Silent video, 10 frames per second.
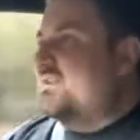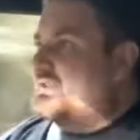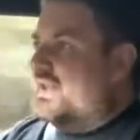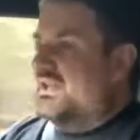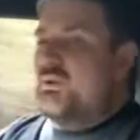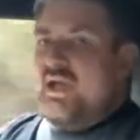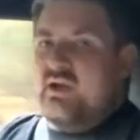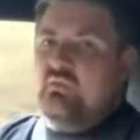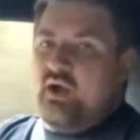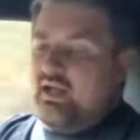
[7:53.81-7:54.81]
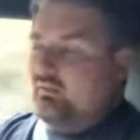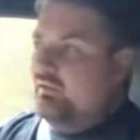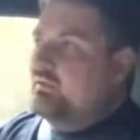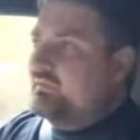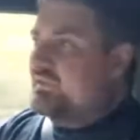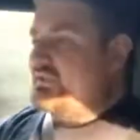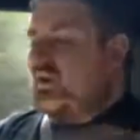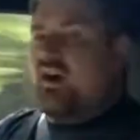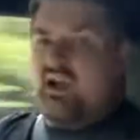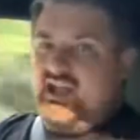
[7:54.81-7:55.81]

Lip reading: to tell you how well this car